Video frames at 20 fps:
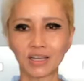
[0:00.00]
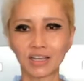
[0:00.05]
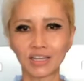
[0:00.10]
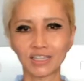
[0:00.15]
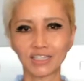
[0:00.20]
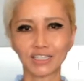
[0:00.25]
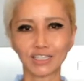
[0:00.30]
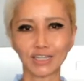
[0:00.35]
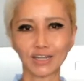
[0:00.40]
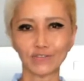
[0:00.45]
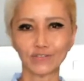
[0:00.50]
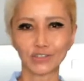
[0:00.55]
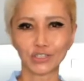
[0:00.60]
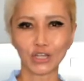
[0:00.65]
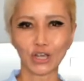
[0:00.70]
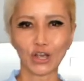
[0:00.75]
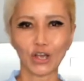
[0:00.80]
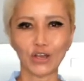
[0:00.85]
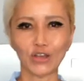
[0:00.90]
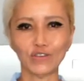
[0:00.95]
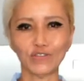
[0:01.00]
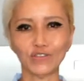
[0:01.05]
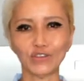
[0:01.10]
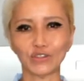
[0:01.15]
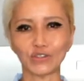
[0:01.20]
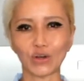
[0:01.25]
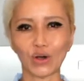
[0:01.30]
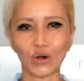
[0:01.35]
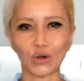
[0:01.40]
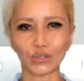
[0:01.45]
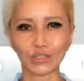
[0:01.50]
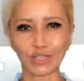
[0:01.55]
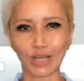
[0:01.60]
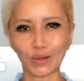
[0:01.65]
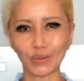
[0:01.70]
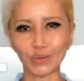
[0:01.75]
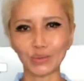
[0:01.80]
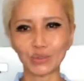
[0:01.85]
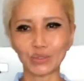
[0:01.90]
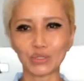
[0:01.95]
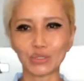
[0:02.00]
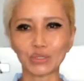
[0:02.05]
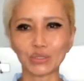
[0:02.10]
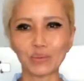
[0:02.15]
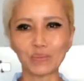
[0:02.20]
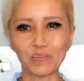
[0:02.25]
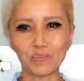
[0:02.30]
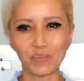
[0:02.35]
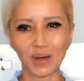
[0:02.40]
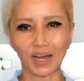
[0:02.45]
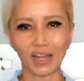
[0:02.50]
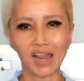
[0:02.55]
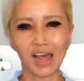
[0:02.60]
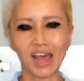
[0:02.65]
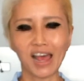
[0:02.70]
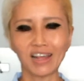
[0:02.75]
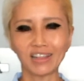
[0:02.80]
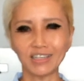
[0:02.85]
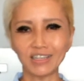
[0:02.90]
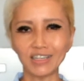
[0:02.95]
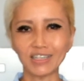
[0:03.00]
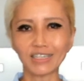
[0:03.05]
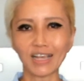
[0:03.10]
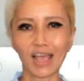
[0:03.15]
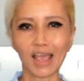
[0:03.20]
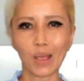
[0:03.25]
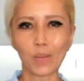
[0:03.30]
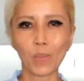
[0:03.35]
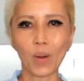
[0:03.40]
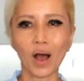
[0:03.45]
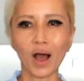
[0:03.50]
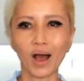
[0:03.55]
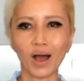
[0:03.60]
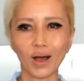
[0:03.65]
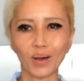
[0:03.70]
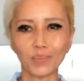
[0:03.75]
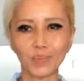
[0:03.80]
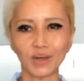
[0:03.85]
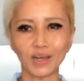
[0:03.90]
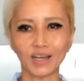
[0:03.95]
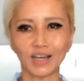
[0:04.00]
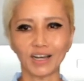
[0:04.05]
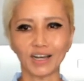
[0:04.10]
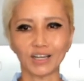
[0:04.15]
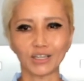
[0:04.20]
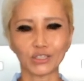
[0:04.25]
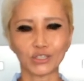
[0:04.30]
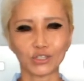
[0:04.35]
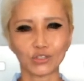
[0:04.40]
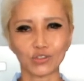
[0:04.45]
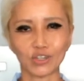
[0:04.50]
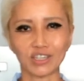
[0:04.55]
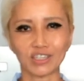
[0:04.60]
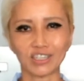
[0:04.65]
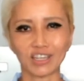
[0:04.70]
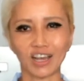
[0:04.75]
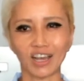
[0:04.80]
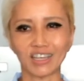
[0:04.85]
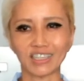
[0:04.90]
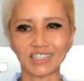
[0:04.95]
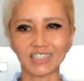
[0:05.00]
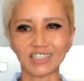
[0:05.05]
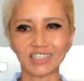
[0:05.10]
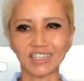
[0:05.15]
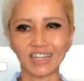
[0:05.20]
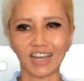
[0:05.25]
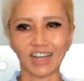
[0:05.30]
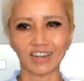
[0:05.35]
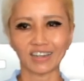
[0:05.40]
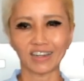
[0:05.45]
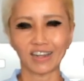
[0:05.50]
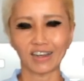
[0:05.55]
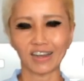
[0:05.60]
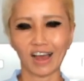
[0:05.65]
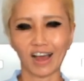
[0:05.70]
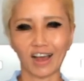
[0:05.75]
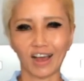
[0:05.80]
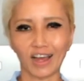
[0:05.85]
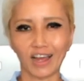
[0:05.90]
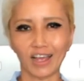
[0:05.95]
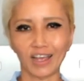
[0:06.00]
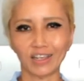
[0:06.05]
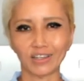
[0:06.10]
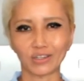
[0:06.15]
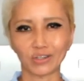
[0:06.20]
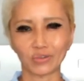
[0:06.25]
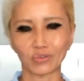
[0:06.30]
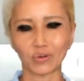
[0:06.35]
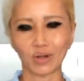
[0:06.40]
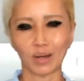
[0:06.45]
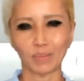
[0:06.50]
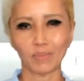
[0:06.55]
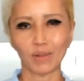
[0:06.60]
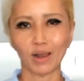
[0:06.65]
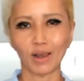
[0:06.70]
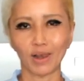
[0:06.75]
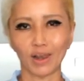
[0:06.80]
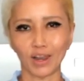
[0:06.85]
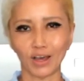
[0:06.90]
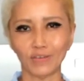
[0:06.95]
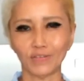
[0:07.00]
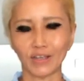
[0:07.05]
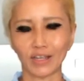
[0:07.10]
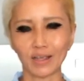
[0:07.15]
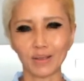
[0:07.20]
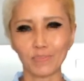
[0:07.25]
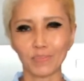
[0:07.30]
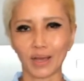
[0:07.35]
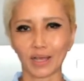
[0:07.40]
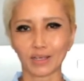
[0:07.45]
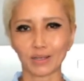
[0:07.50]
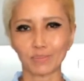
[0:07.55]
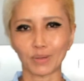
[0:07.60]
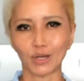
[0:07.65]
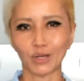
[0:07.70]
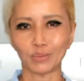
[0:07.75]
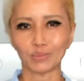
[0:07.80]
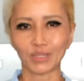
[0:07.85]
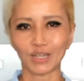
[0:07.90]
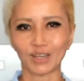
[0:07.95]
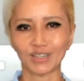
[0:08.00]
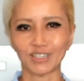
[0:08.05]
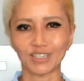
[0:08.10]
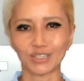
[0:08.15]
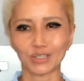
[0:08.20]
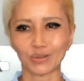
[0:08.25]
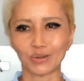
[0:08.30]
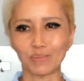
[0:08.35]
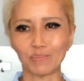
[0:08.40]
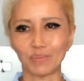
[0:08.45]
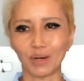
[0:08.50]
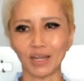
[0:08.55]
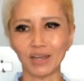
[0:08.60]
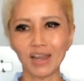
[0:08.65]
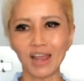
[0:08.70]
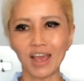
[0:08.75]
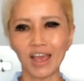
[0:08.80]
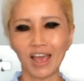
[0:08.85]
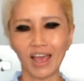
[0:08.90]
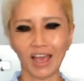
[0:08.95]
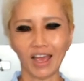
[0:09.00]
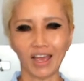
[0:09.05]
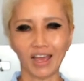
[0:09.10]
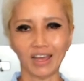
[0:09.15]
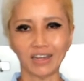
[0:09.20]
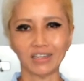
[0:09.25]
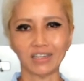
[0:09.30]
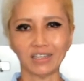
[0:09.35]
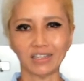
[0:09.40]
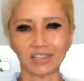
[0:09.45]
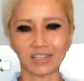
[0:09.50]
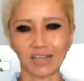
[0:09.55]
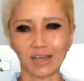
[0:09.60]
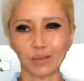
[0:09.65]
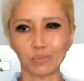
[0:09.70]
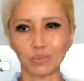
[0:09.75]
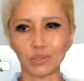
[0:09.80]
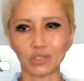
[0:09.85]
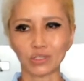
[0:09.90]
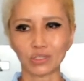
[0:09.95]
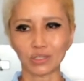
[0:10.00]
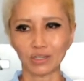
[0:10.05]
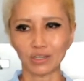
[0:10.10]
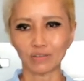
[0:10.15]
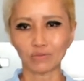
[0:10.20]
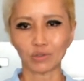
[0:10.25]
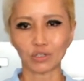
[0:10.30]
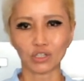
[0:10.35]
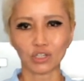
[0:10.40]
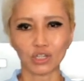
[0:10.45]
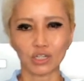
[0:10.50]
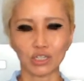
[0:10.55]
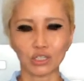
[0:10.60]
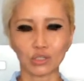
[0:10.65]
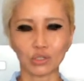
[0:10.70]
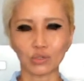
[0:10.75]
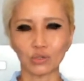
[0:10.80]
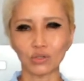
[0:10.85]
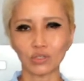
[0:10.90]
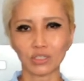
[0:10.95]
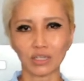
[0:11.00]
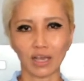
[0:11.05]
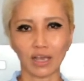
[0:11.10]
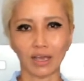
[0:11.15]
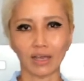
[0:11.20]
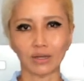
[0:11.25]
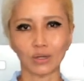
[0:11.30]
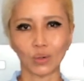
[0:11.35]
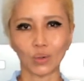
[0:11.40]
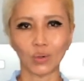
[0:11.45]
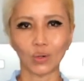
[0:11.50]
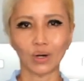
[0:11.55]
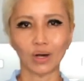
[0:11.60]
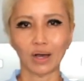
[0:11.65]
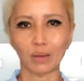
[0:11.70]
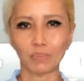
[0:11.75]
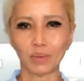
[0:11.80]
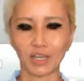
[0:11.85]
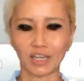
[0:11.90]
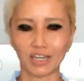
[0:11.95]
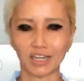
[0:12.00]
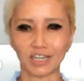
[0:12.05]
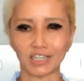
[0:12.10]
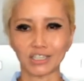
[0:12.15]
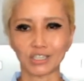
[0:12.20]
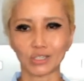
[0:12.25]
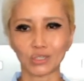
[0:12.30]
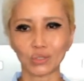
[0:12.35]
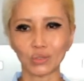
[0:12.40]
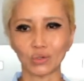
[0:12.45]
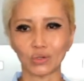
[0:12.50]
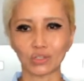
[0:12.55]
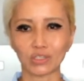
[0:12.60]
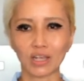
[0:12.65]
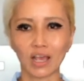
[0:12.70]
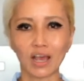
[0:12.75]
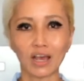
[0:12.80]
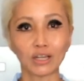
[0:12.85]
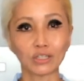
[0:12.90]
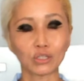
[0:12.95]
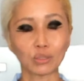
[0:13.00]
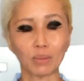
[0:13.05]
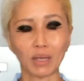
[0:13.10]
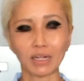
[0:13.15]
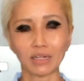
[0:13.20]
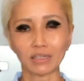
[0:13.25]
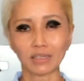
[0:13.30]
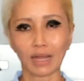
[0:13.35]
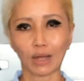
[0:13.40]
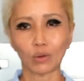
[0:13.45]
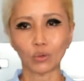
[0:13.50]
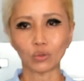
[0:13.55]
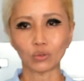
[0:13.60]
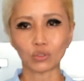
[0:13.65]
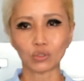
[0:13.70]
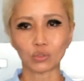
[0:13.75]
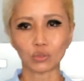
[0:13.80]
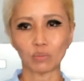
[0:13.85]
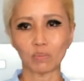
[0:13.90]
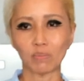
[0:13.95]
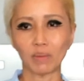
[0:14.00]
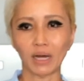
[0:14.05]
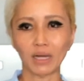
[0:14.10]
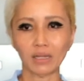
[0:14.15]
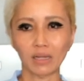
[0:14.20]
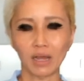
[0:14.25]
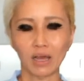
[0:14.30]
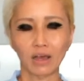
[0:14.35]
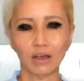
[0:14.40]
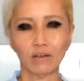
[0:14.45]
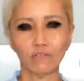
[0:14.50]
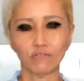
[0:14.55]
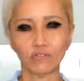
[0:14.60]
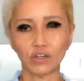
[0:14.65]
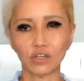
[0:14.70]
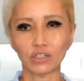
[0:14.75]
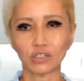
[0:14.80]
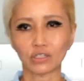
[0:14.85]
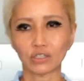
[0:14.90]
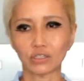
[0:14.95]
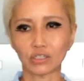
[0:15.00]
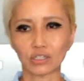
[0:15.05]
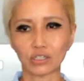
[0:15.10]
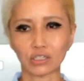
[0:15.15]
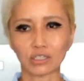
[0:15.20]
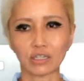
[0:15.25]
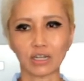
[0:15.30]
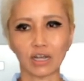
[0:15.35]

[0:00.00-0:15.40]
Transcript: Stuffed tofu or tahu sumbat. This is a popular street side snack that I grew up loving back in my hometown in Seremban, and it can be served with chili sauce and or peanut sauce. To make the tahu sumbat, first you just